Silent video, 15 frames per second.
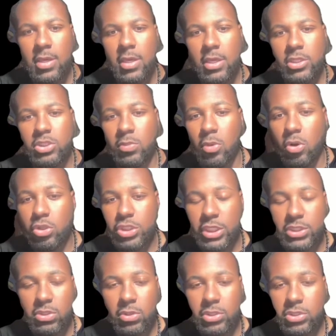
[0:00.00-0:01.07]
Jamar
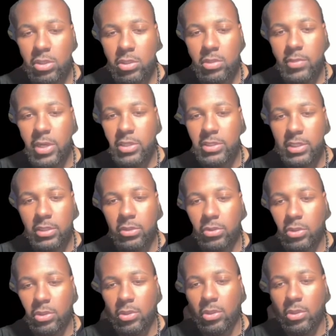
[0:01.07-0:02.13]
Chase already talked about it. Like they're
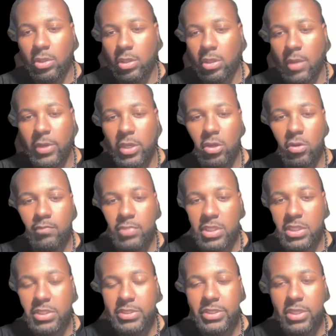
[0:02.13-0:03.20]
gonna come in here, beat
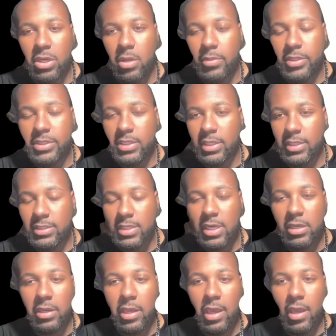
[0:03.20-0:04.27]
us up. They said that's not
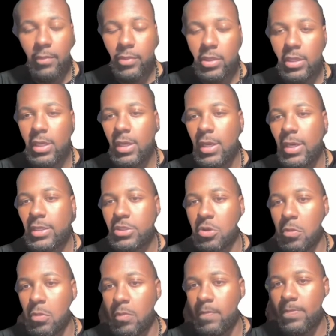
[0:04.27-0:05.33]
gonna happen.
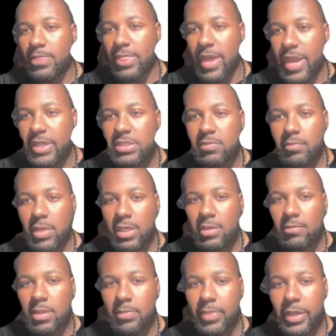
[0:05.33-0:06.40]
So that's making
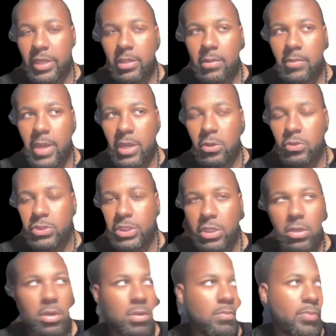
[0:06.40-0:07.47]
me picking the Bengals
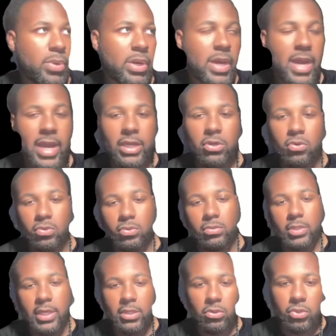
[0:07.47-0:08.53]
here, but I
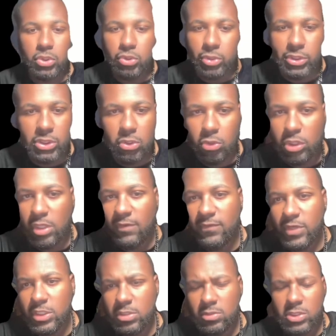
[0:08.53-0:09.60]
don't trust their
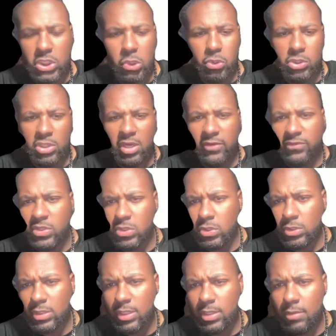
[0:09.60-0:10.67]
defense. Steelers offense
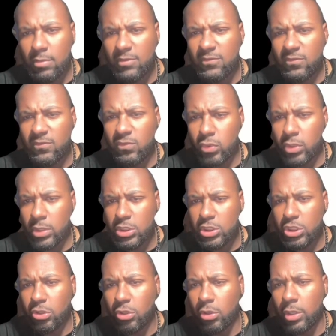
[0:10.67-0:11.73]
looks like they've been fluid this
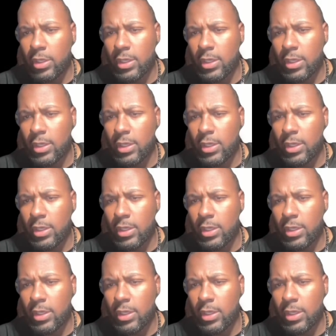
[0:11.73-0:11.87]
year.